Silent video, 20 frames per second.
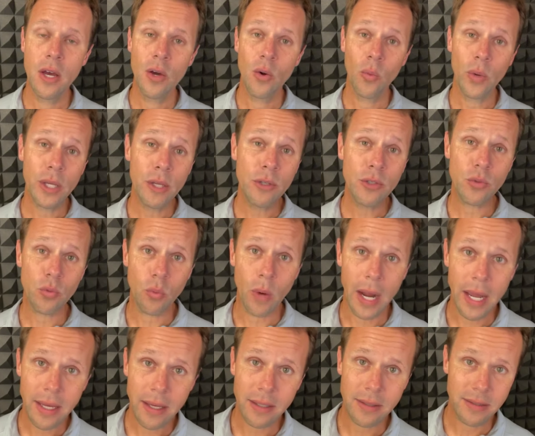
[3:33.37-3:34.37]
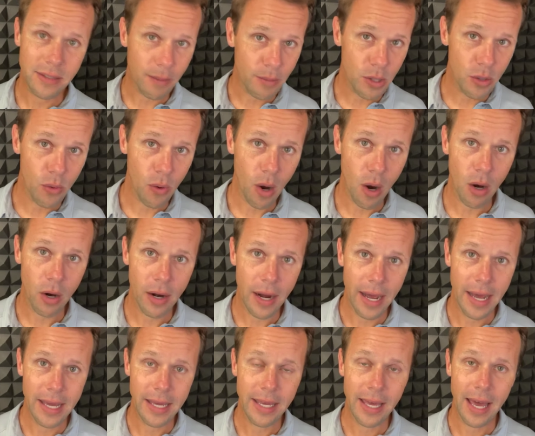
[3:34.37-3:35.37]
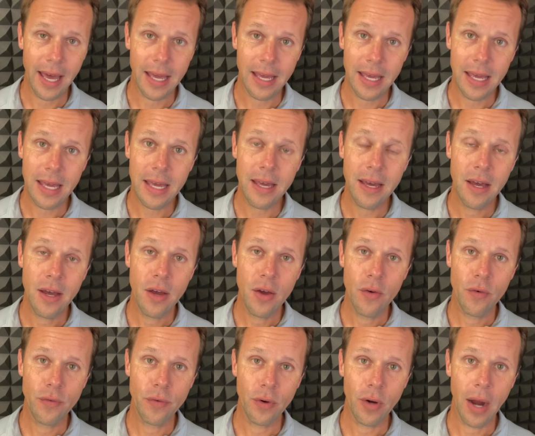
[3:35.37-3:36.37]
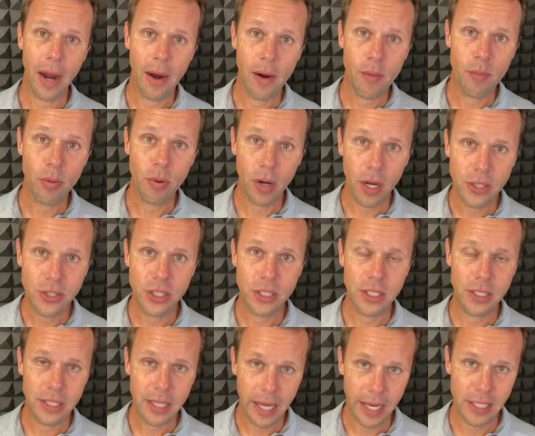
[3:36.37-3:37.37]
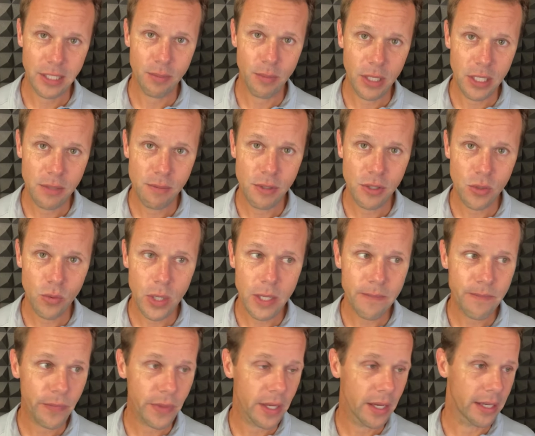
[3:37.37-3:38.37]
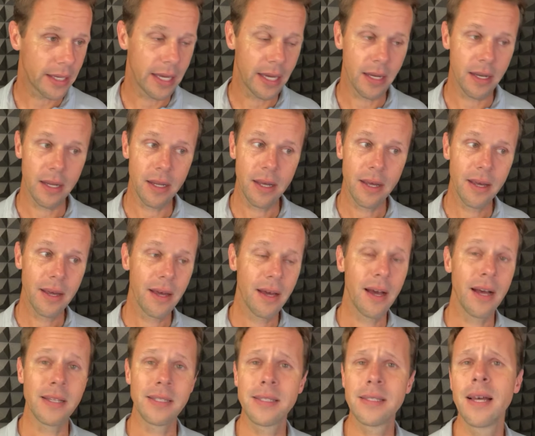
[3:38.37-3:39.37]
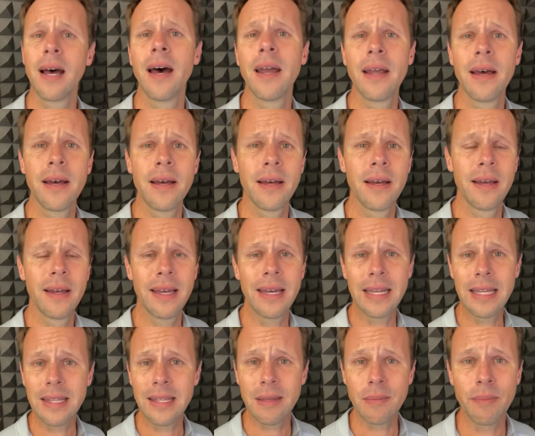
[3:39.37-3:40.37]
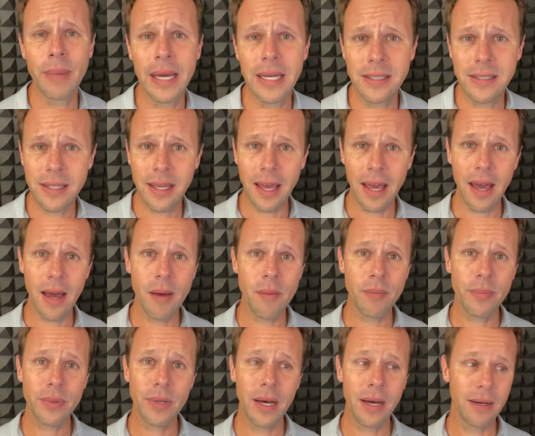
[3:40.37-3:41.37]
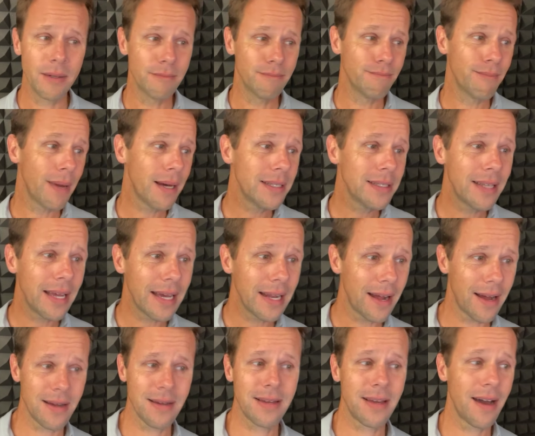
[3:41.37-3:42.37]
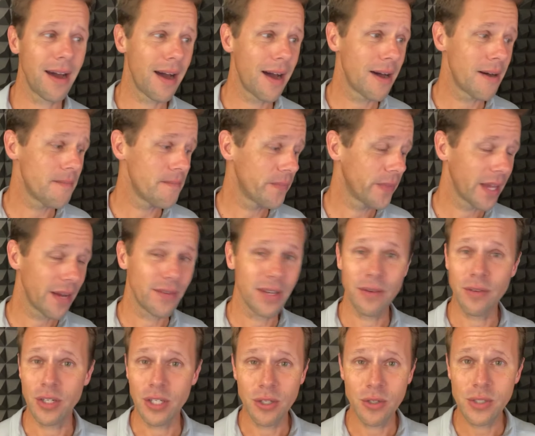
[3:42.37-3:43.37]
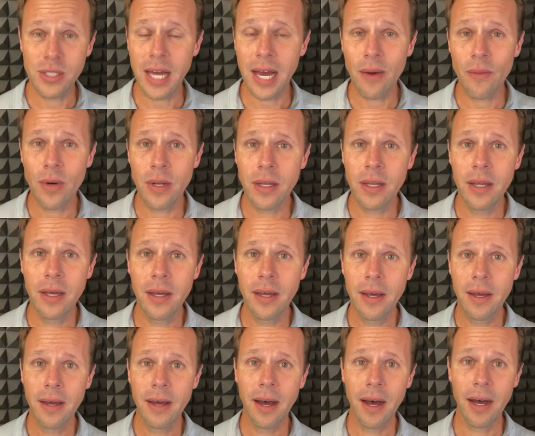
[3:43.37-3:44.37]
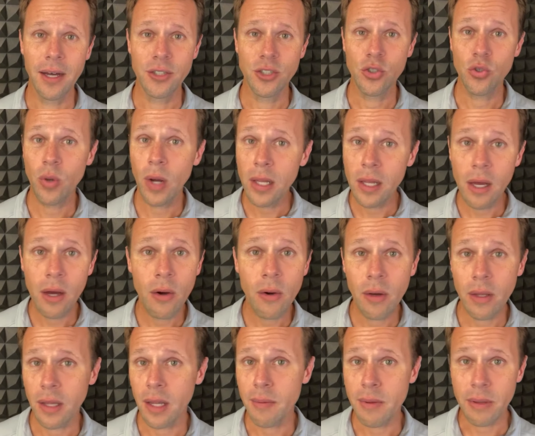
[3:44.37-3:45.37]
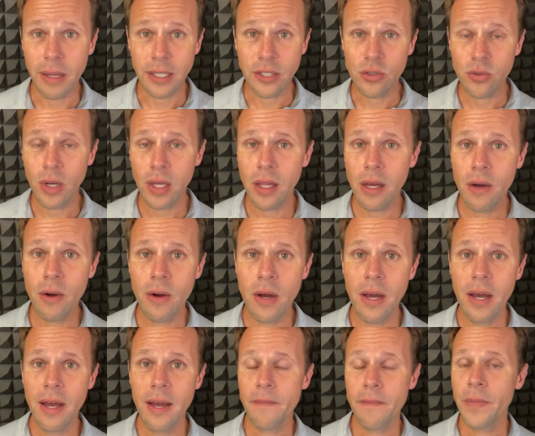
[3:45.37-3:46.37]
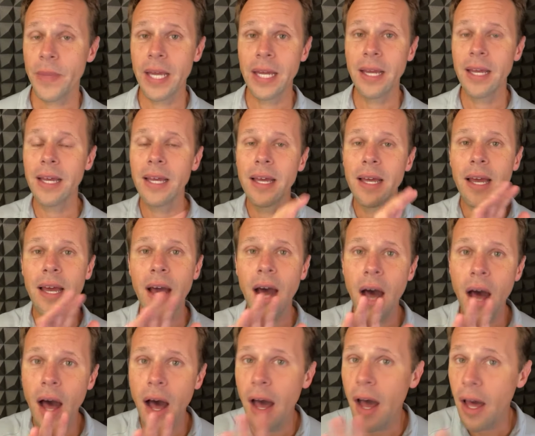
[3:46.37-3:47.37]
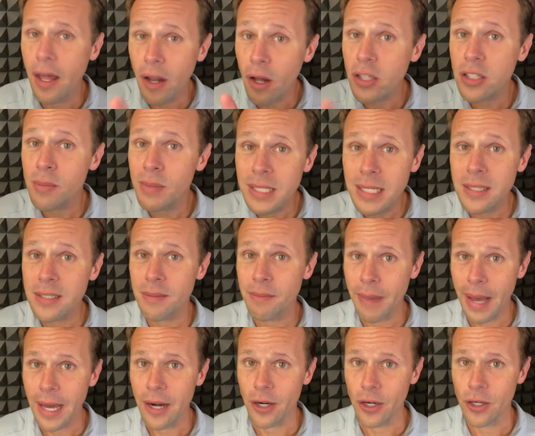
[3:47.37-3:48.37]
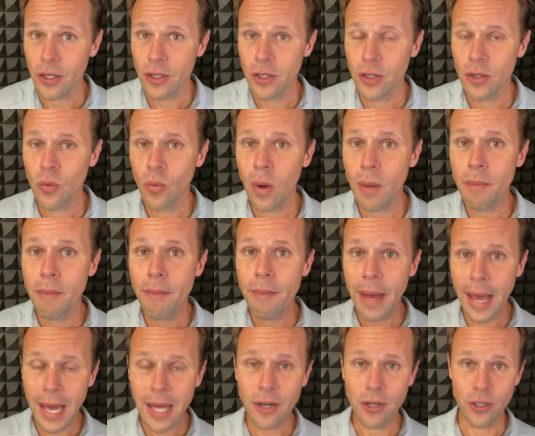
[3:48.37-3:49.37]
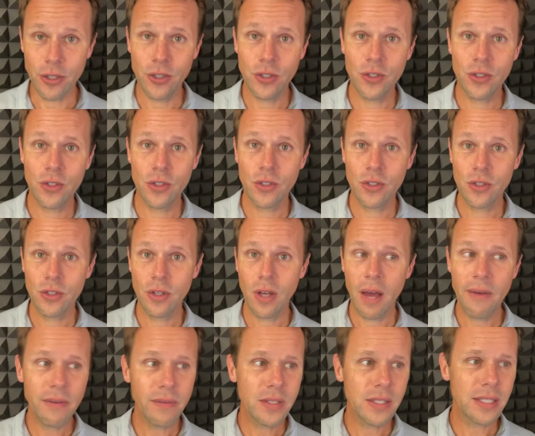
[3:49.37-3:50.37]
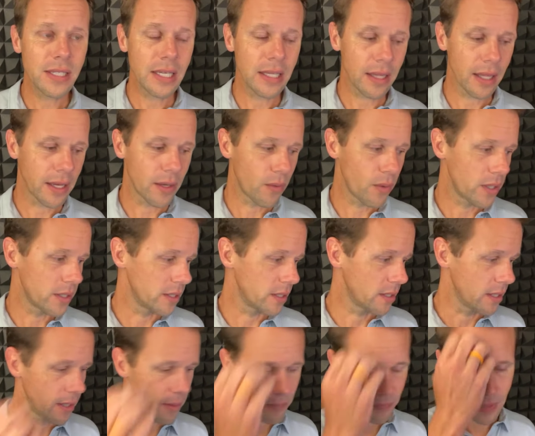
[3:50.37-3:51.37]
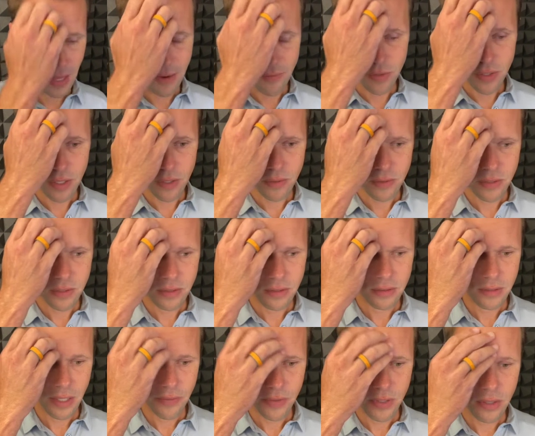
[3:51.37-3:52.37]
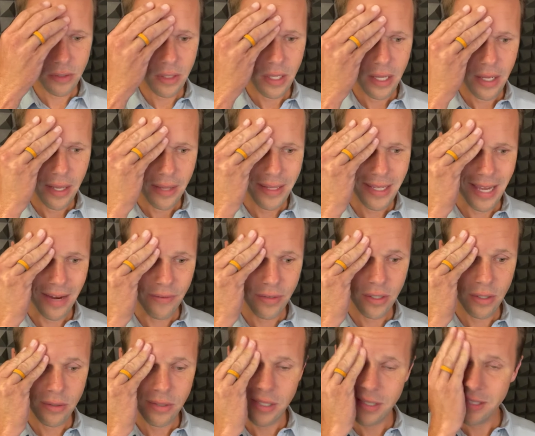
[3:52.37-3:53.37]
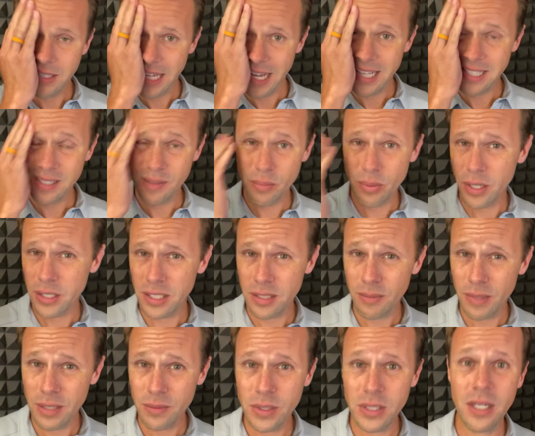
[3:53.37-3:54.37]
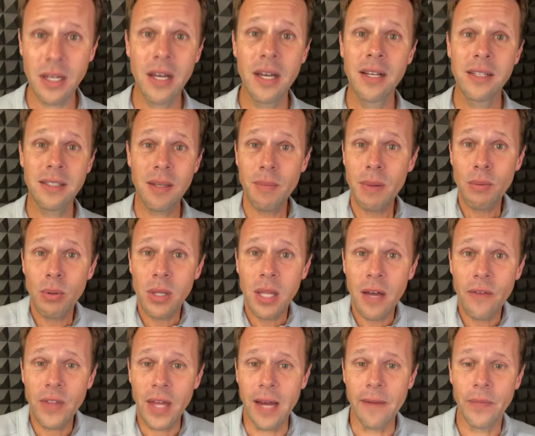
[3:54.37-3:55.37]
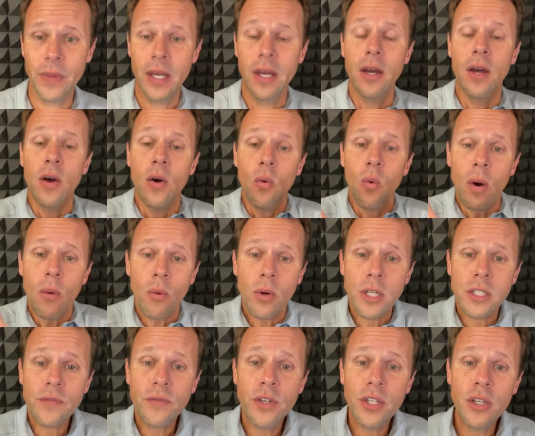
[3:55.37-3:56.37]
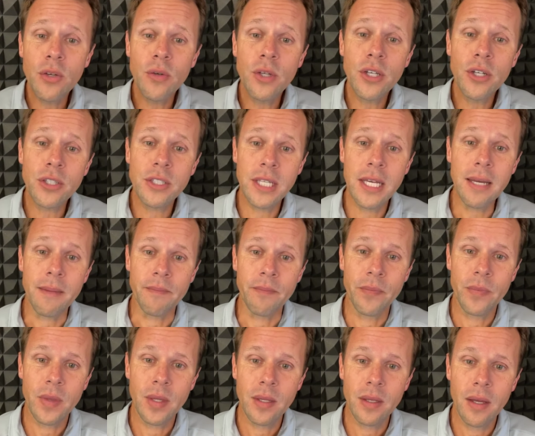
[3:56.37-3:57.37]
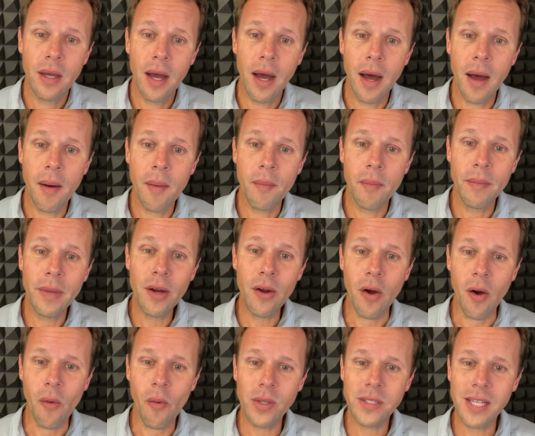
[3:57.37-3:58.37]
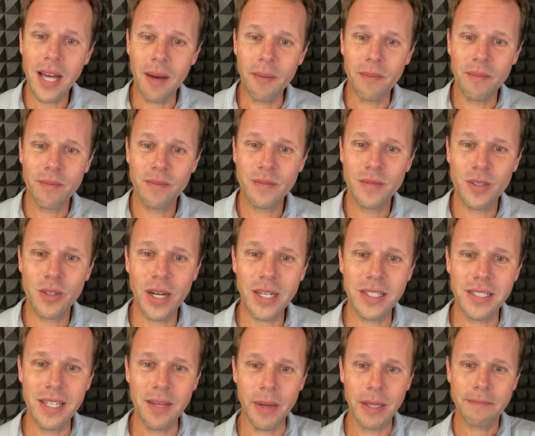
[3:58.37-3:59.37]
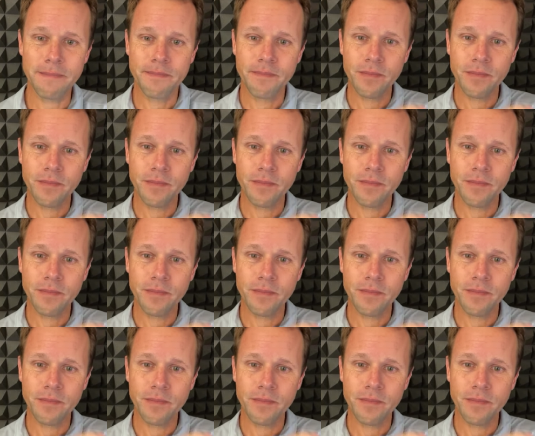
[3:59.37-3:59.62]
We use Wrike, W-R-I-K-E, for our project and task management suite. Again, Asana, anything Basecamp, Monday.com, I've never used that one. Trello, a lot of people like Trello. It ultimately doesn't matter. What matters, I've even seen like, what is it, Evernote? I think Evernote does task and project management. Some people love that. What works for you and your team? Miro, what's up? Great to see you, man.